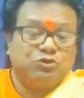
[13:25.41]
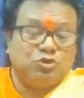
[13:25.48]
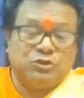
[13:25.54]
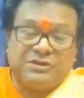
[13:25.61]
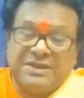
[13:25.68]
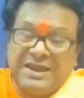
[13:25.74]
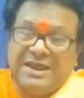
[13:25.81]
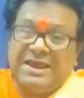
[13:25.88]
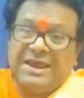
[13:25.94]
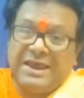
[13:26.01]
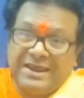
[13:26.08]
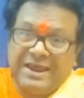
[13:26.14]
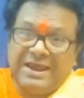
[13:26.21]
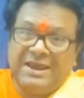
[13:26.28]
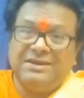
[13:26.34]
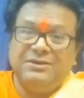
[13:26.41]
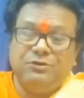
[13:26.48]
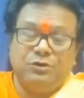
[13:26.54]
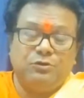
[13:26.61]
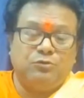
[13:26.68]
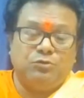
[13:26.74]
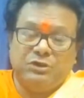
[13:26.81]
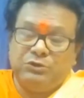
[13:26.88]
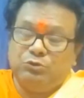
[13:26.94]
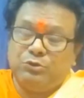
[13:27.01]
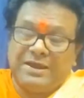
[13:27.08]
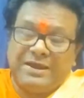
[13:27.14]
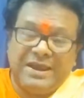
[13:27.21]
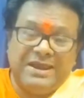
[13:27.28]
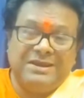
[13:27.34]
So they again, you
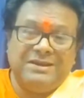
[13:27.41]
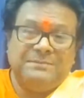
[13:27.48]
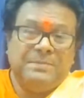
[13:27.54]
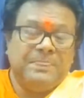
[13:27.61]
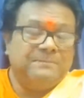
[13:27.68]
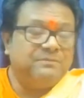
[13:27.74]
again